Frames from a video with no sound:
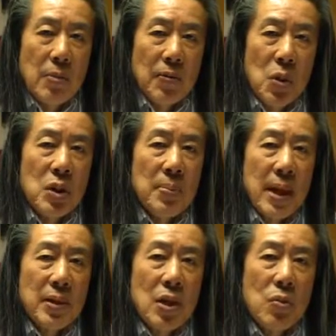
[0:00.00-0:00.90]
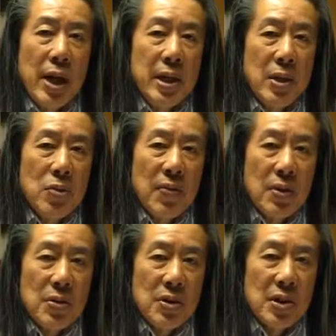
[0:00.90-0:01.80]
And we've talked about the Iranian
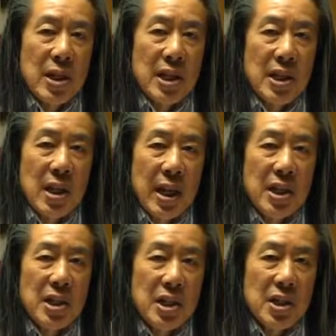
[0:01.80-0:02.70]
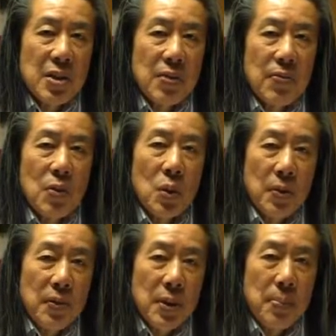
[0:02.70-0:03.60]
Revolution as the latest of
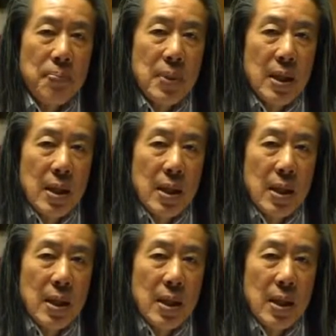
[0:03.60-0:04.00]
all of them,